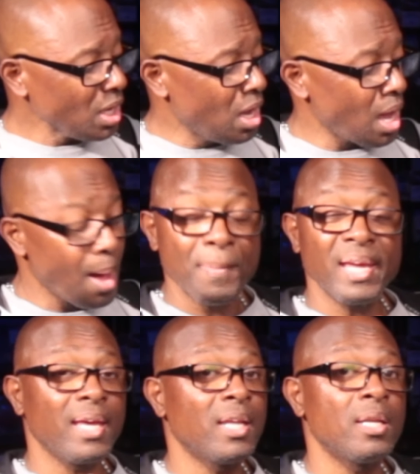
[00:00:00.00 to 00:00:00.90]
I
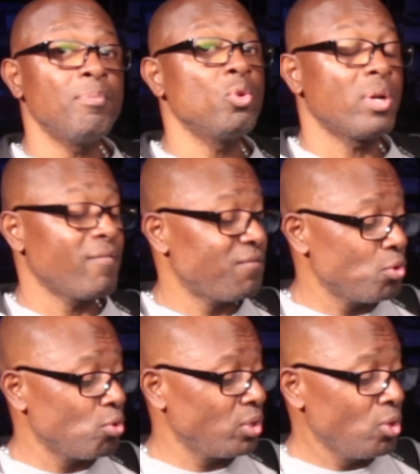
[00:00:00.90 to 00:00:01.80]
may end up doing a
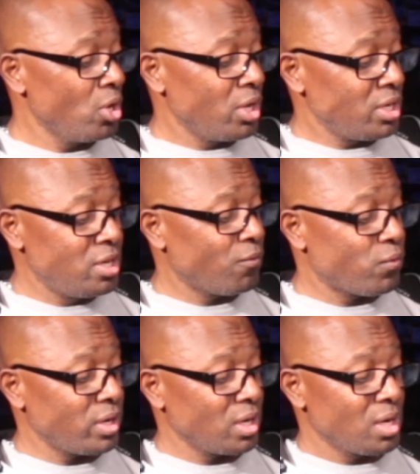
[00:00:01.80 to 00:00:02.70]
full
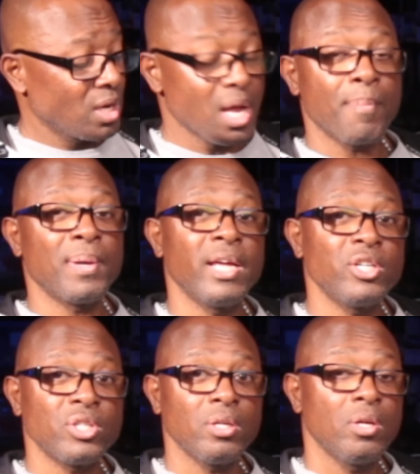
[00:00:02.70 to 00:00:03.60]
different
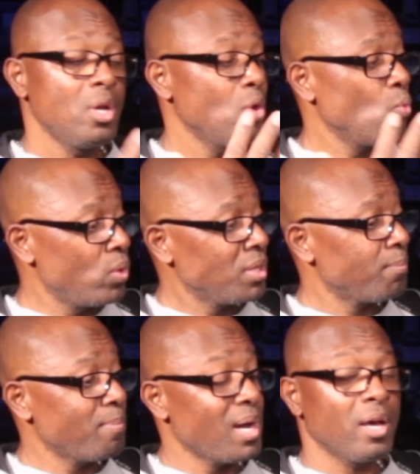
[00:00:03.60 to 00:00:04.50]
combination
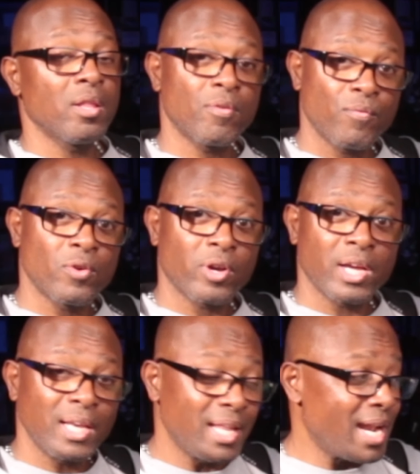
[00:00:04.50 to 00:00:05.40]
with my other
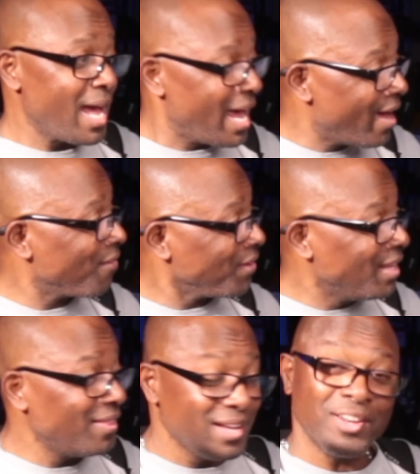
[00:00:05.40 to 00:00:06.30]
Flurkin that I have
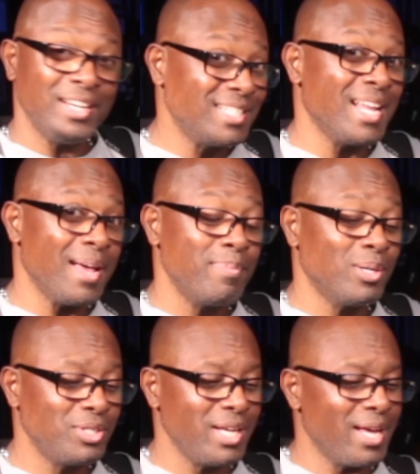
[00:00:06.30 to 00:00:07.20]
in there that's not
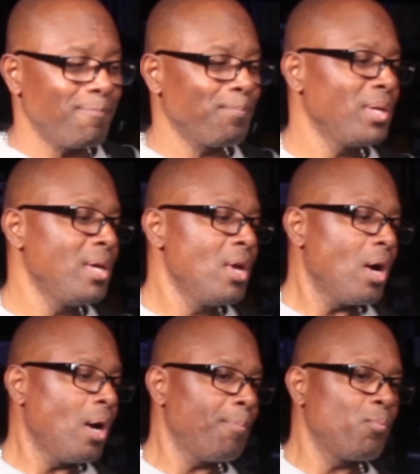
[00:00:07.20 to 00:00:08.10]
built yet.
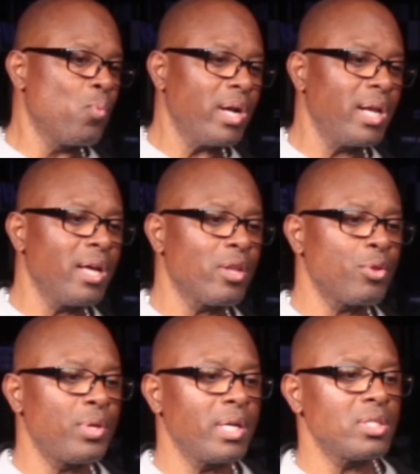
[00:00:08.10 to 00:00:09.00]
One of the other
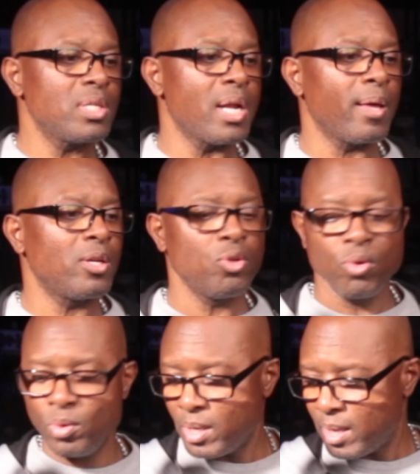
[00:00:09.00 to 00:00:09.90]
things that I
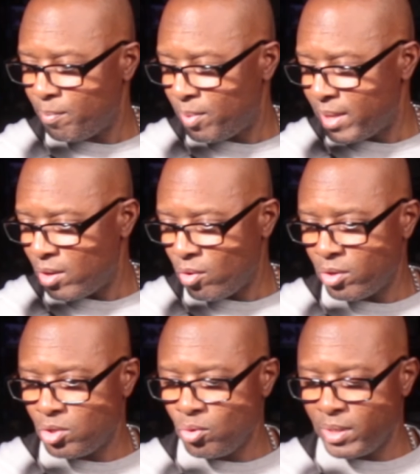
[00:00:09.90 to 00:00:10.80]
do plan
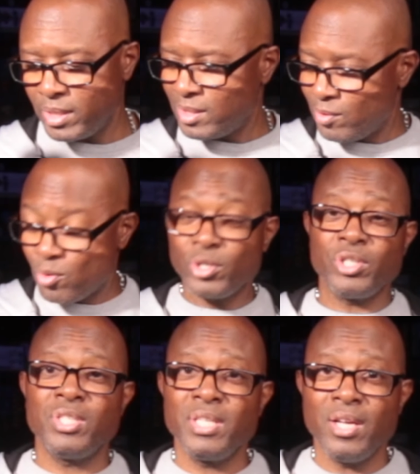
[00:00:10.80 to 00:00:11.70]
on doing, and of course
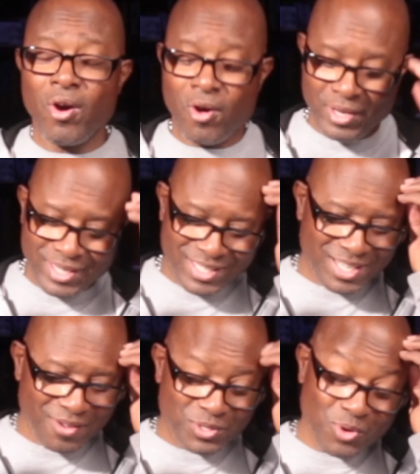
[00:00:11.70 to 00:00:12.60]
you see all of this
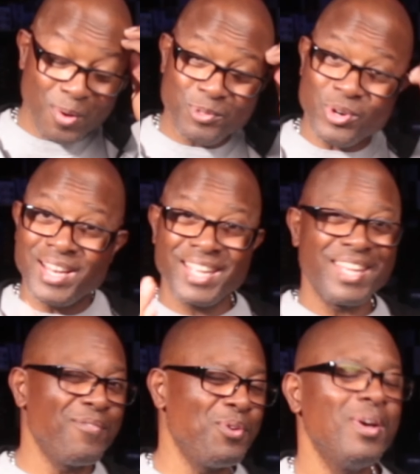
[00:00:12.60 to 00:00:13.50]
stuff, so I'm going to
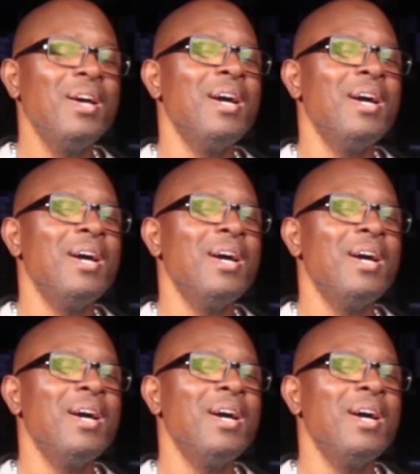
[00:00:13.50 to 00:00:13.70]
give you